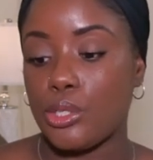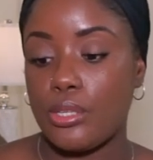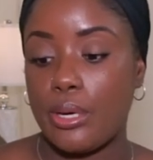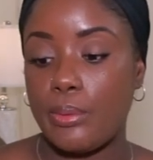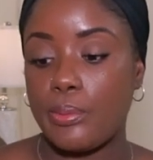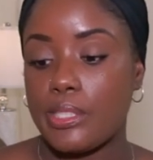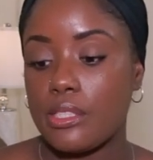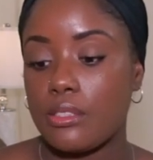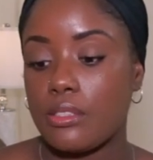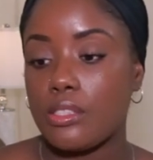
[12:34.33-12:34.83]
So I
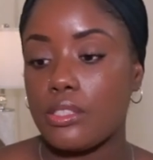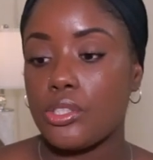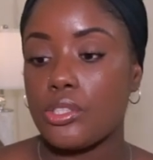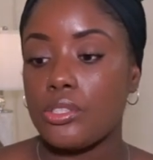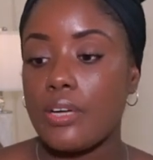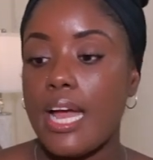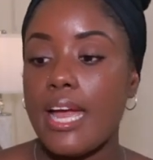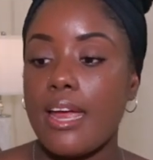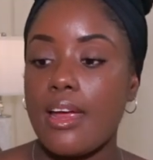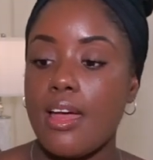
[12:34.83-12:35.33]
wanted to
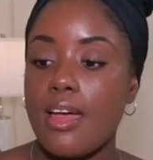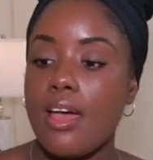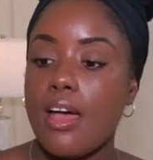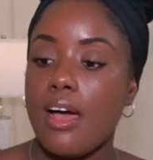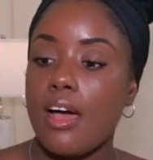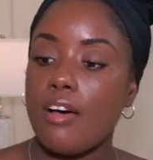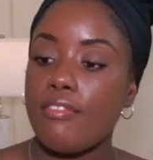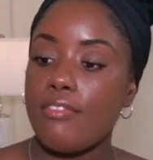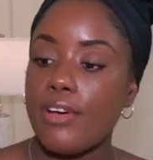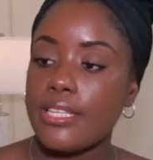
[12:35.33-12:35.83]
try
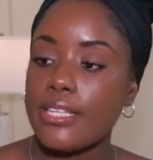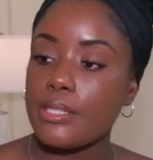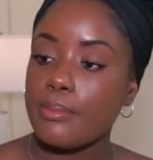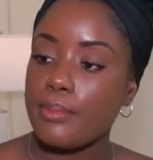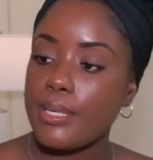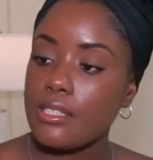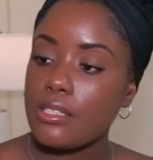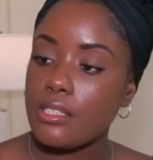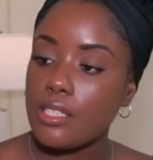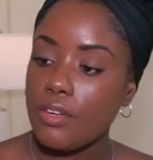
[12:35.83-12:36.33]
a
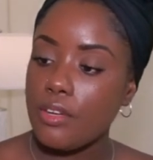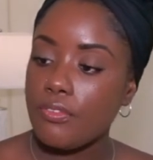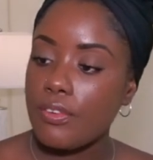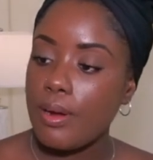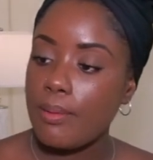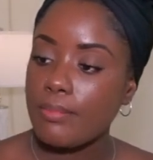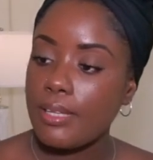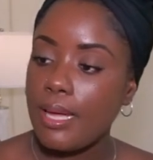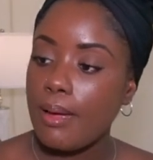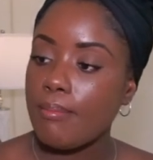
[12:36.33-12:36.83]
vitamin C
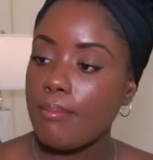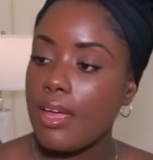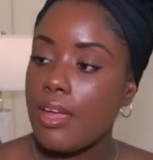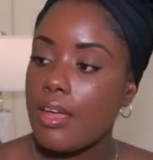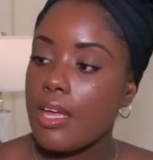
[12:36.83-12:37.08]
from them.